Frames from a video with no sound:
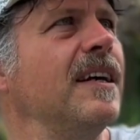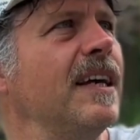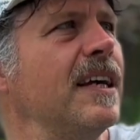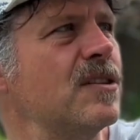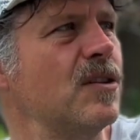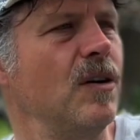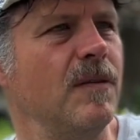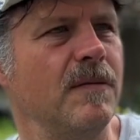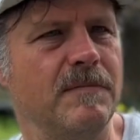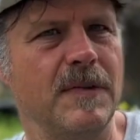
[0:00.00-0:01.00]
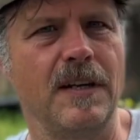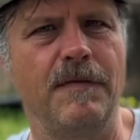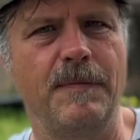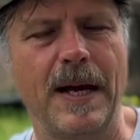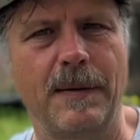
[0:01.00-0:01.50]
it's got
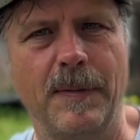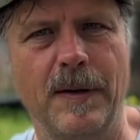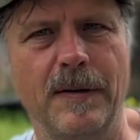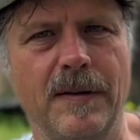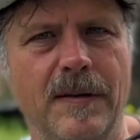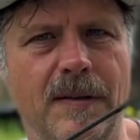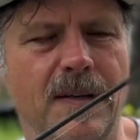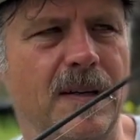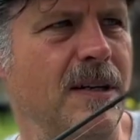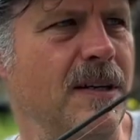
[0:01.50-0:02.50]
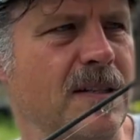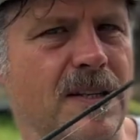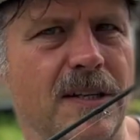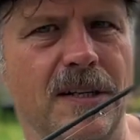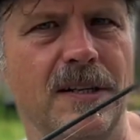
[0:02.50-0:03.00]
enough backbone
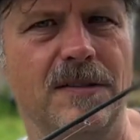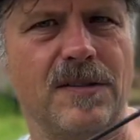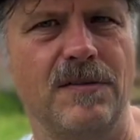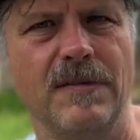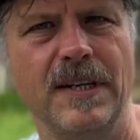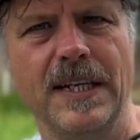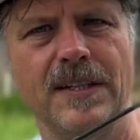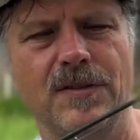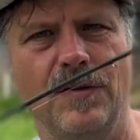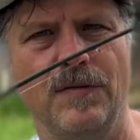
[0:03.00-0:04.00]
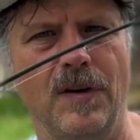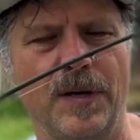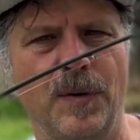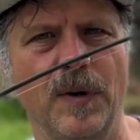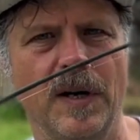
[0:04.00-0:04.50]
to really sort of
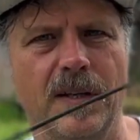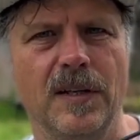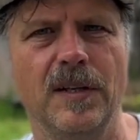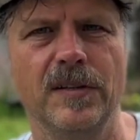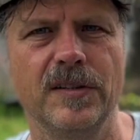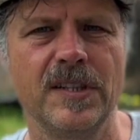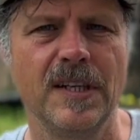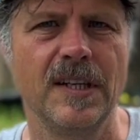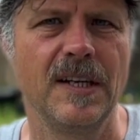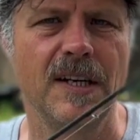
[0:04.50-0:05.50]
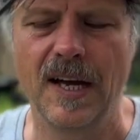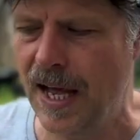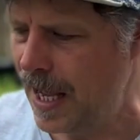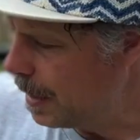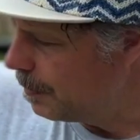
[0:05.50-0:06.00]
like work the lures.
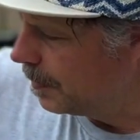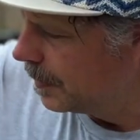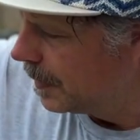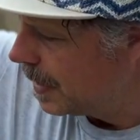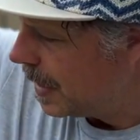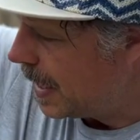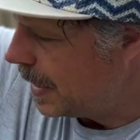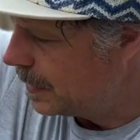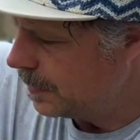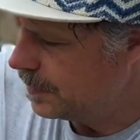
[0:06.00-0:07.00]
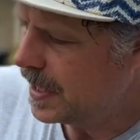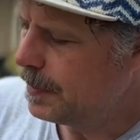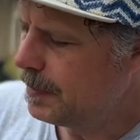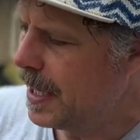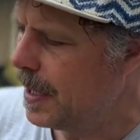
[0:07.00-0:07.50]
And I've
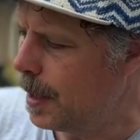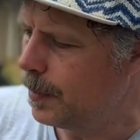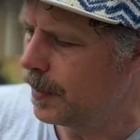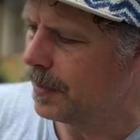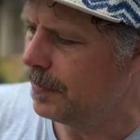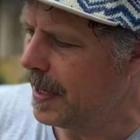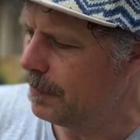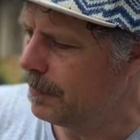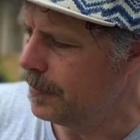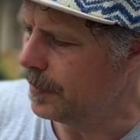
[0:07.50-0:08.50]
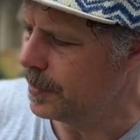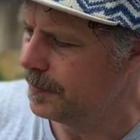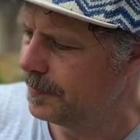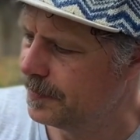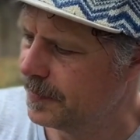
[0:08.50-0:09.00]
teamed that up with a
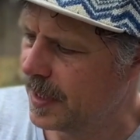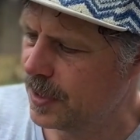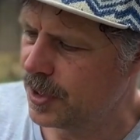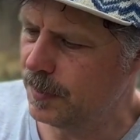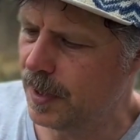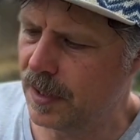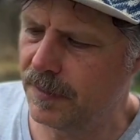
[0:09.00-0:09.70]
SHIMANO